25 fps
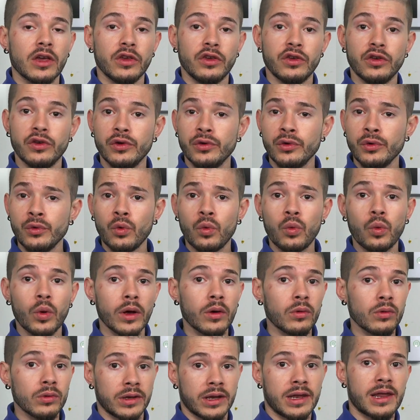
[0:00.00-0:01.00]
You
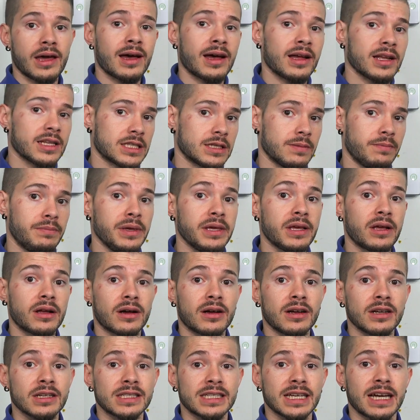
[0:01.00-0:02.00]
will not be
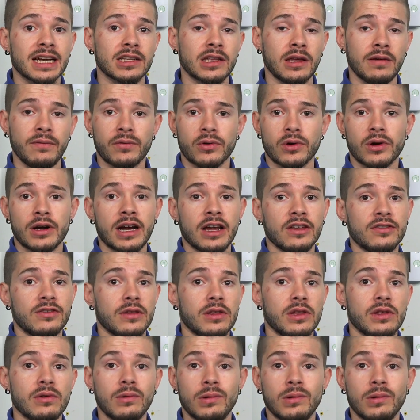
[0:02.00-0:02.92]
contacting Verizon,